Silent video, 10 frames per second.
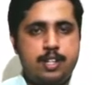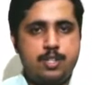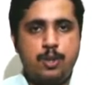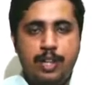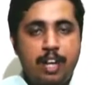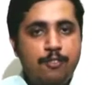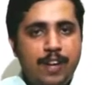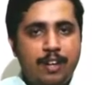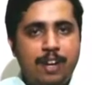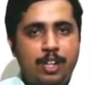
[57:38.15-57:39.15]
So till
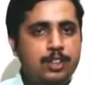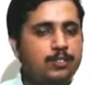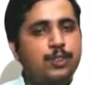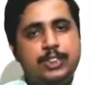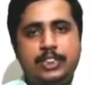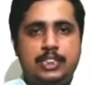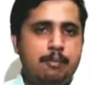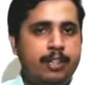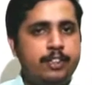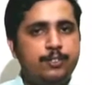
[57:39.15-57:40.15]
fair value is 460
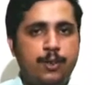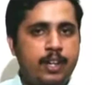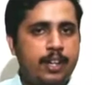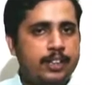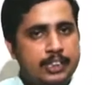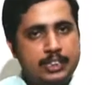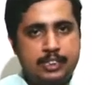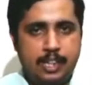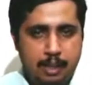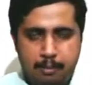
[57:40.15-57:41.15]
minus 400,
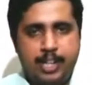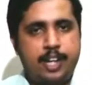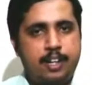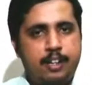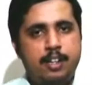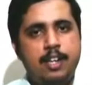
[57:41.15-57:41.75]
60, immediate.